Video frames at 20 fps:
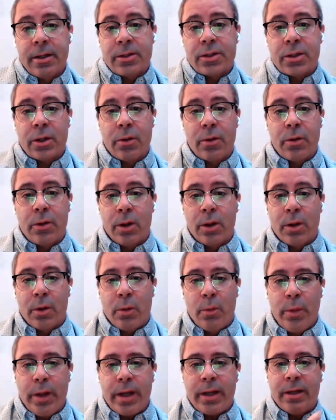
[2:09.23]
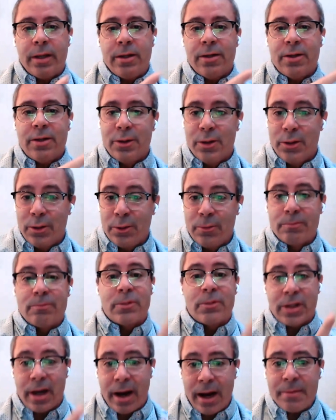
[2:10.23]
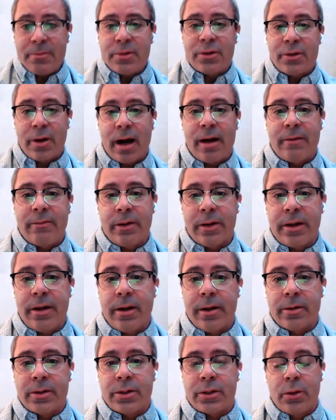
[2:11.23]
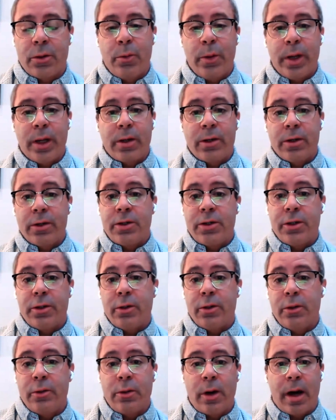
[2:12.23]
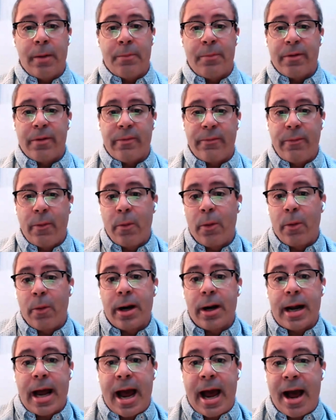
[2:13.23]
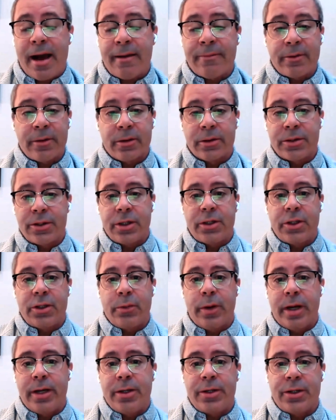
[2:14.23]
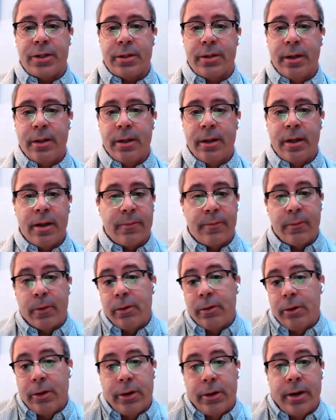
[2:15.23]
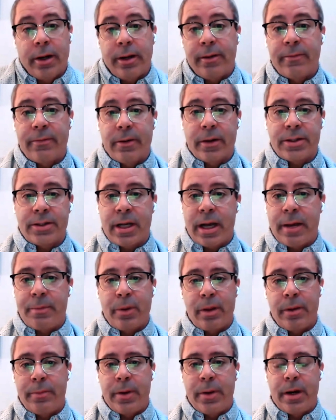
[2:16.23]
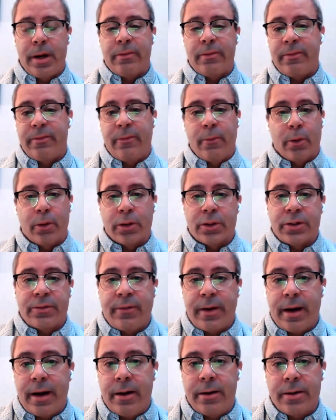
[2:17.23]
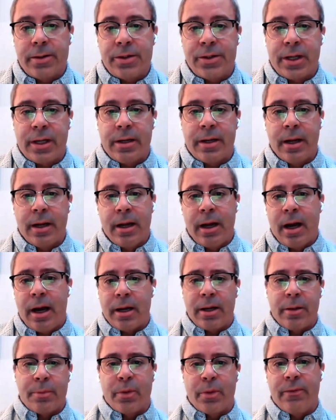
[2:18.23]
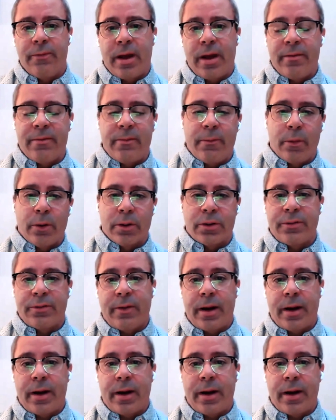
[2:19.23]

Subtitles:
So we can do time travel here. So we could do a before and after situation. If we're learning, for example, about forest fires and how do you prevent forest